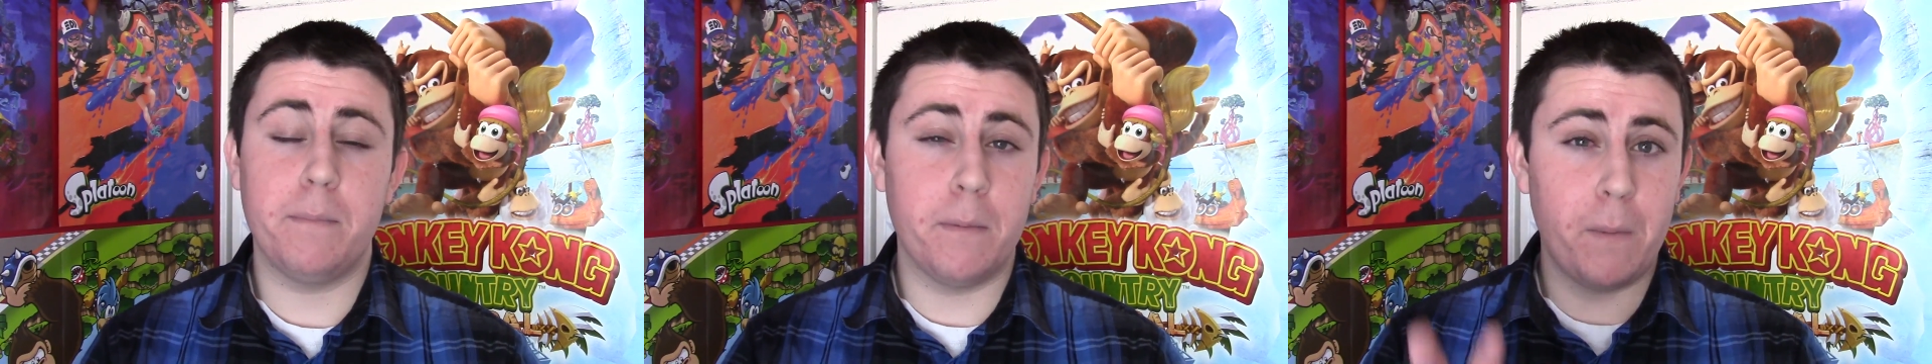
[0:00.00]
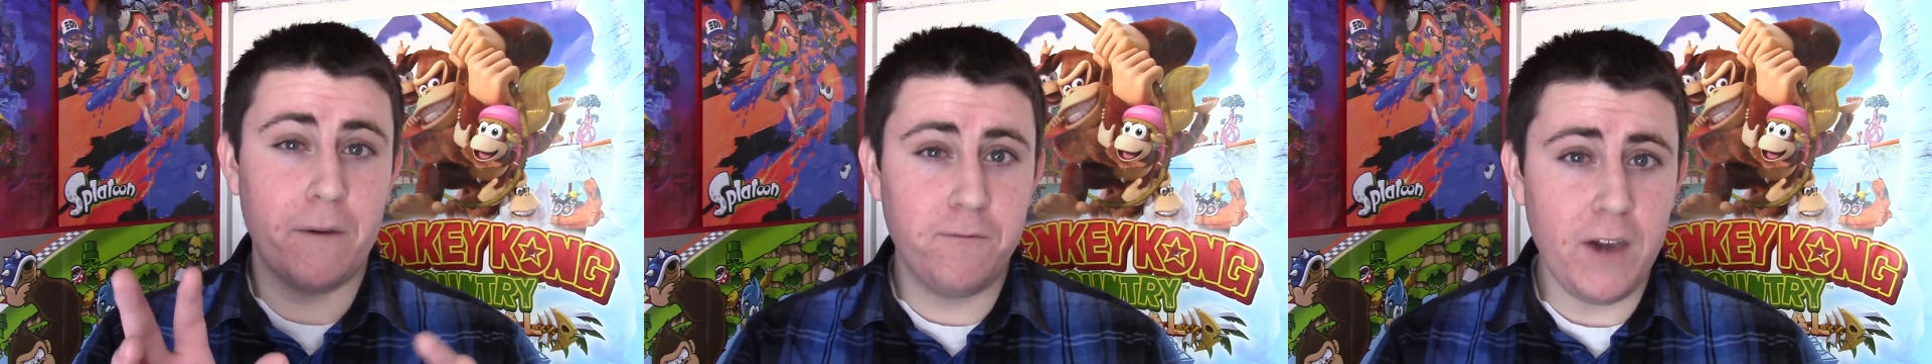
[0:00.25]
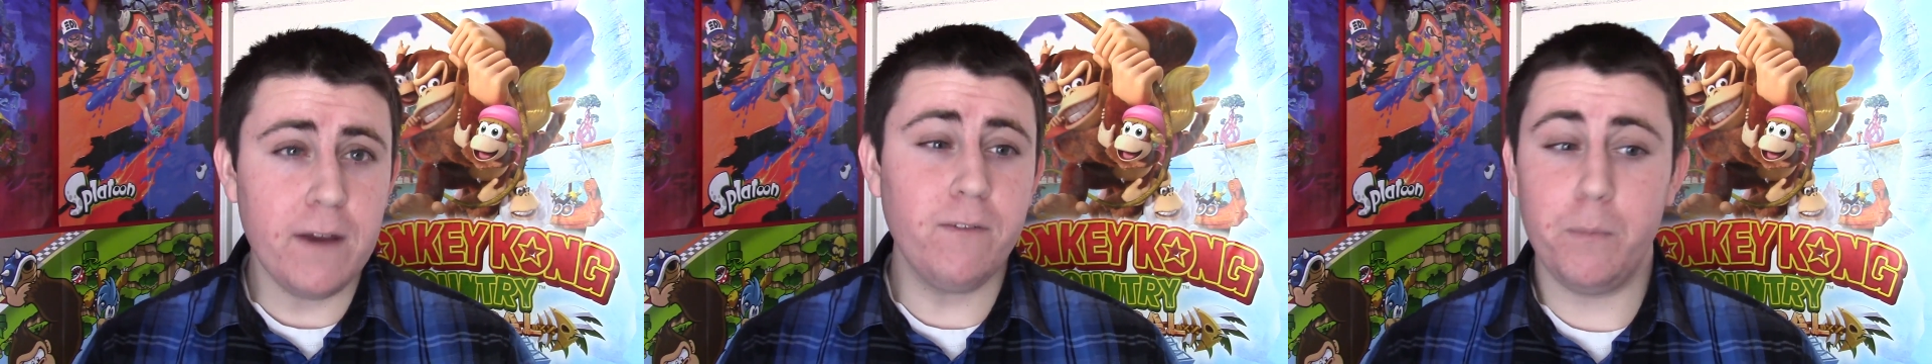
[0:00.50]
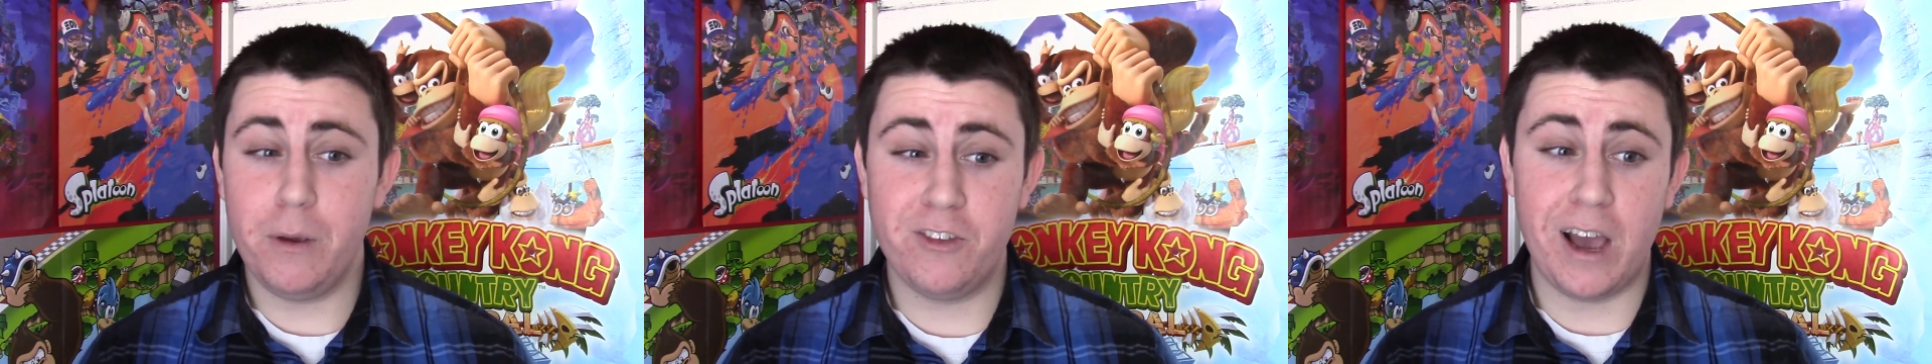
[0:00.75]
but my
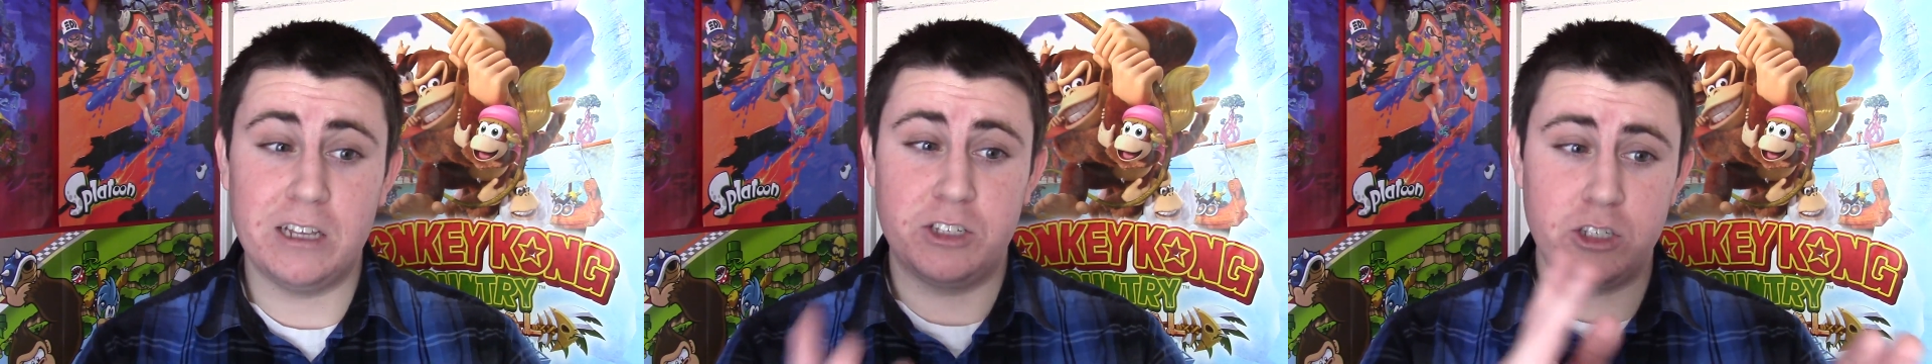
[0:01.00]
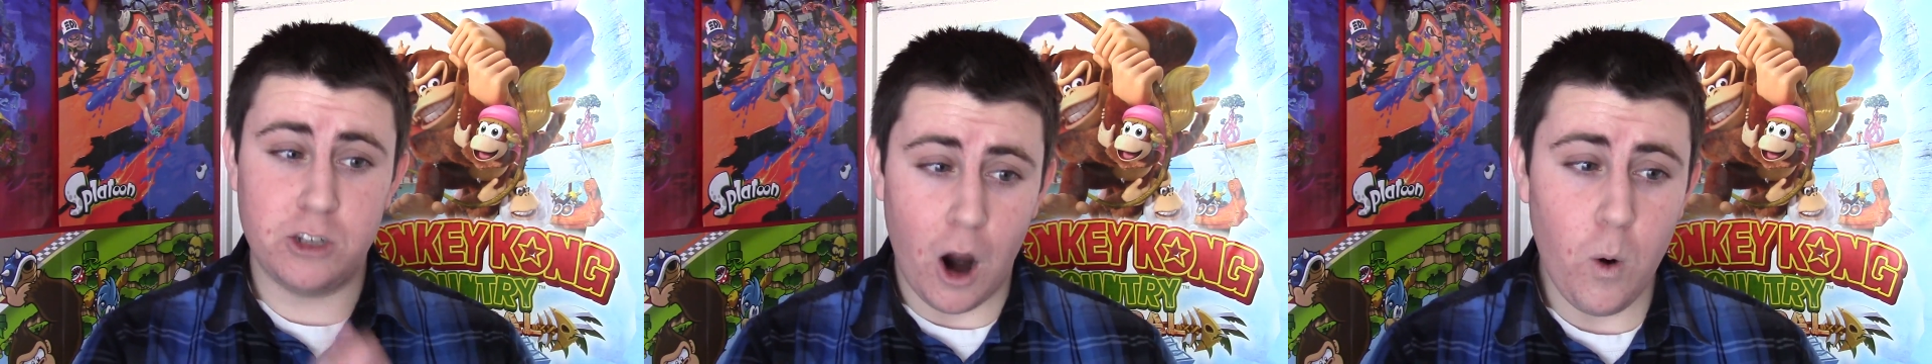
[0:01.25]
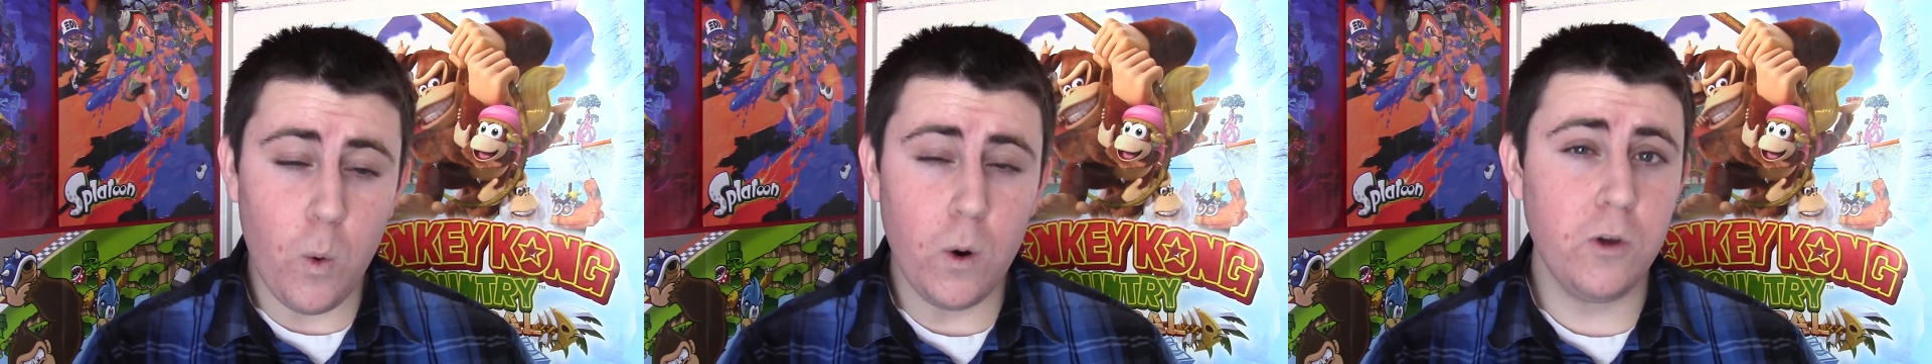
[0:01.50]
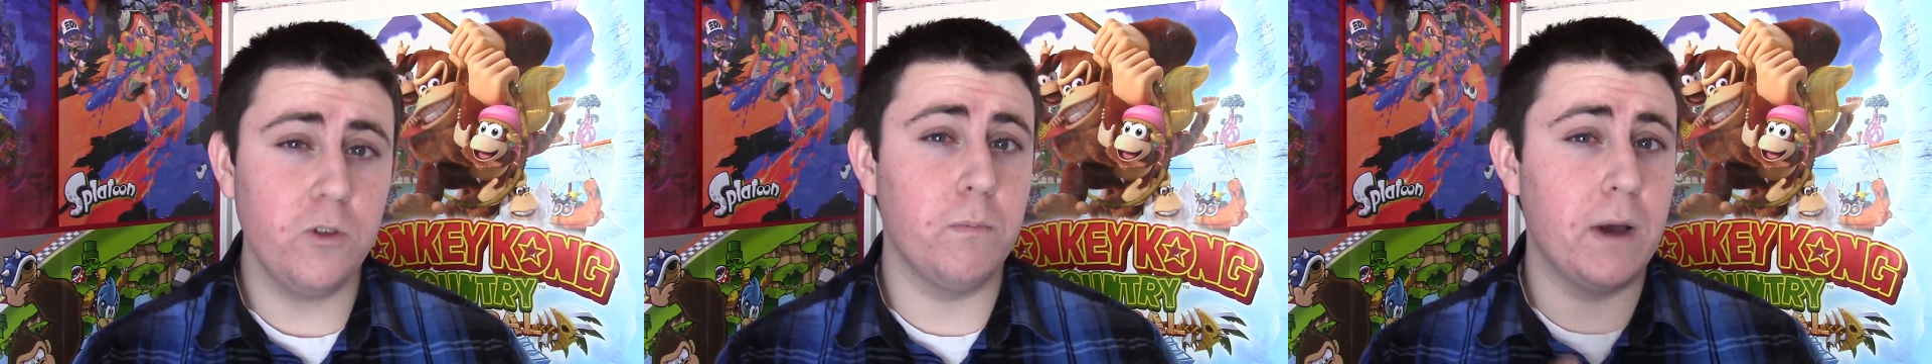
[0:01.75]
favorite besides Star
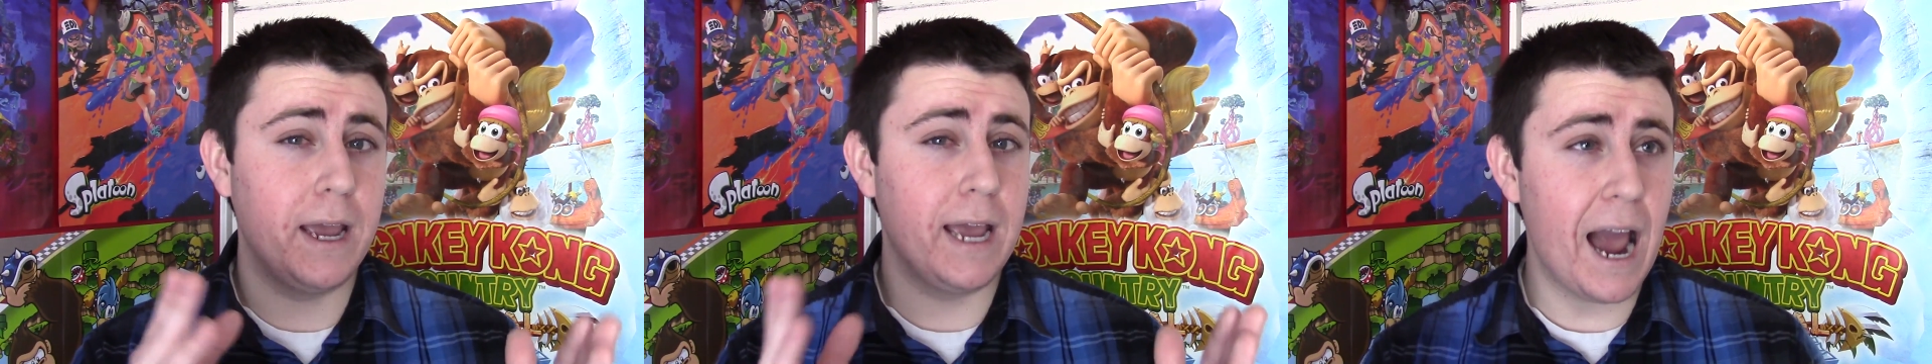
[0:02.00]
Wars might